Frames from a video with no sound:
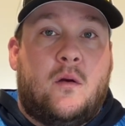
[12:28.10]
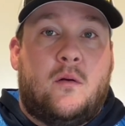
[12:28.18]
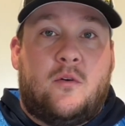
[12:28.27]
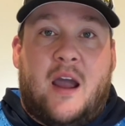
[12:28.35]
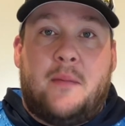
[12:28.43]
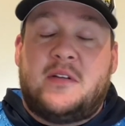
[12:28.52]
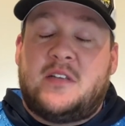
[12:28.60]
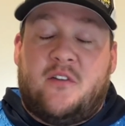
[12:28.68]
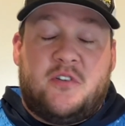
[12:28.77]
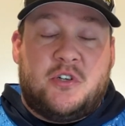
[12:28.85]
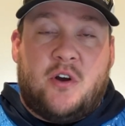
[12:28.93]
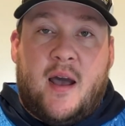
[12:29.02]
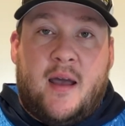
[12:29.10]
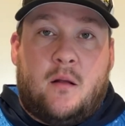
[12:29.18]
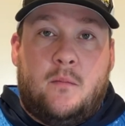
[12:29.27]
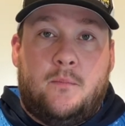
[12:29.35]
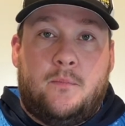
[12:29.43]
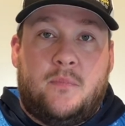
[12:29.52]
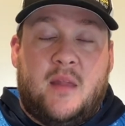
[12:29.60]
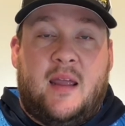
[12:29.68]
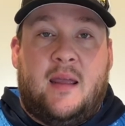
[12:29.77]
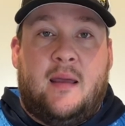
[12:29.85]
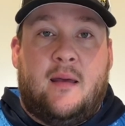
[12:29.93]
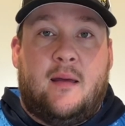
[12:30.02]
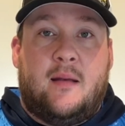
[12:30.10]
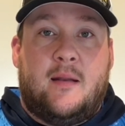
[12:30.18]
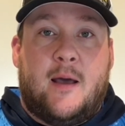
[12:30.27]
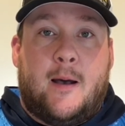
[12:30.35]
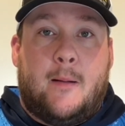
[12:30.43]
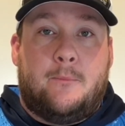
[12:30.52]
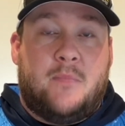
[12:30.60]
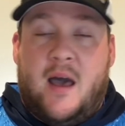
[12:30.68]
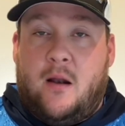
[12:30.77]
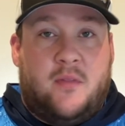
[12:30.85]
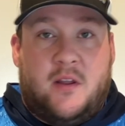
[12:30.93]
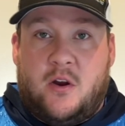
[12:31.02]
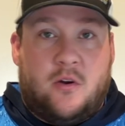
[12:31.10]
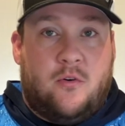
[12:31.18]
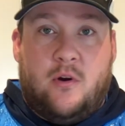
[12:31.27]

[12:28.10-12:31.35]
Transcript: grab yourself a trial, and I don't think you're going to